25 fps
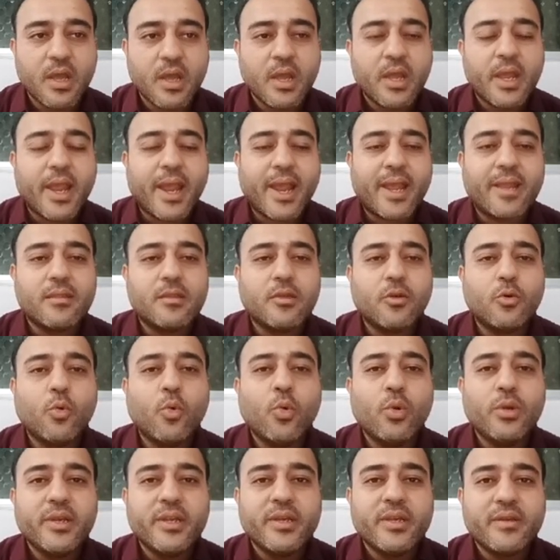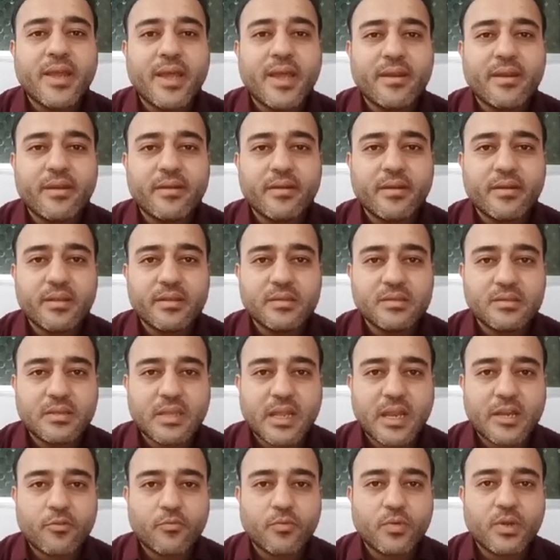and the only territories that
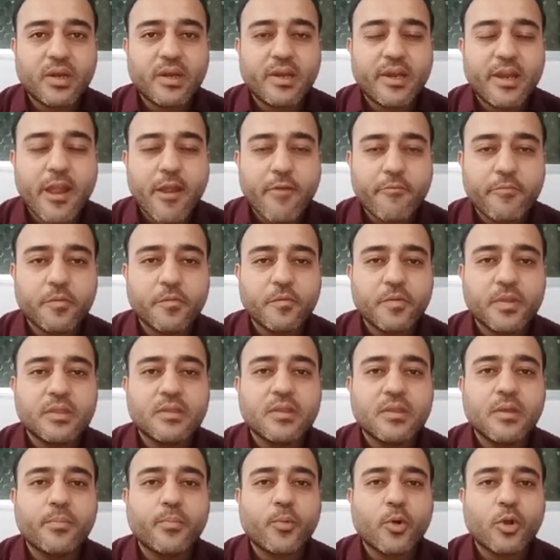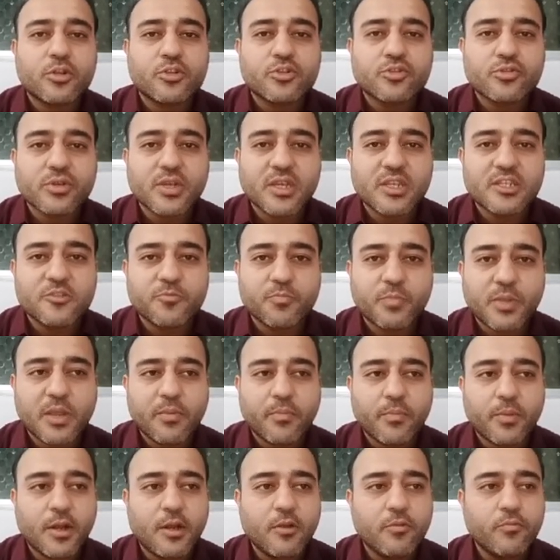were left with the Portuguese
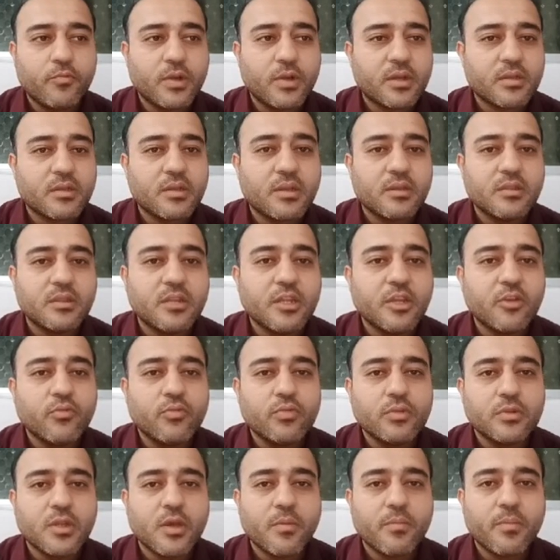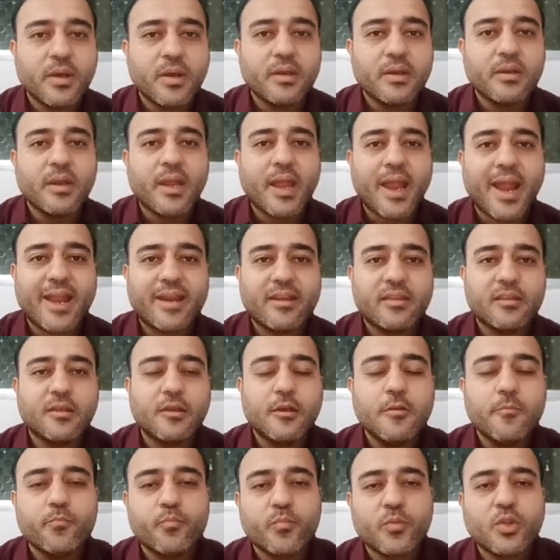people were the Diu, Daman, and the
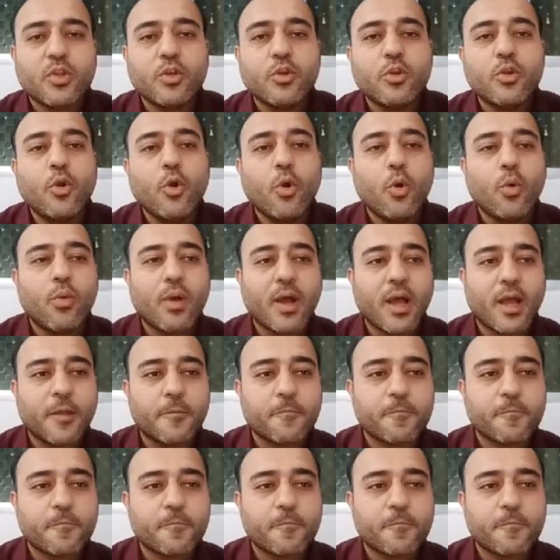Goa.